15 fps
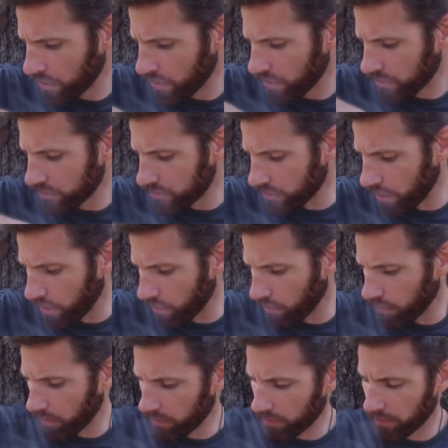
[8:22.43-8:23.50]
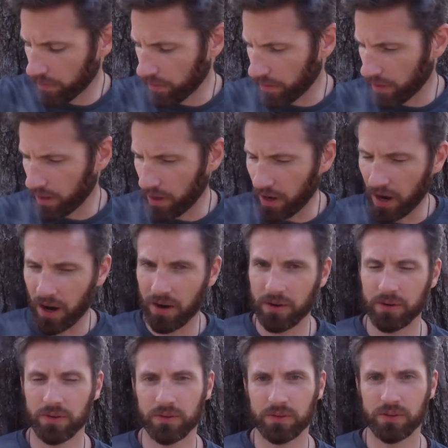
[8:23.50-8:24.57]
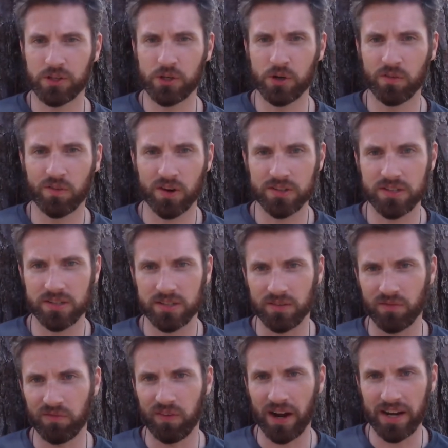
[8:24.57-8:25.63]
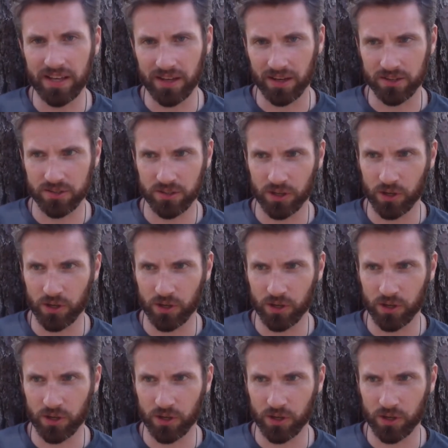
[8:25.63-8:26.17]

So the universe is inviting us to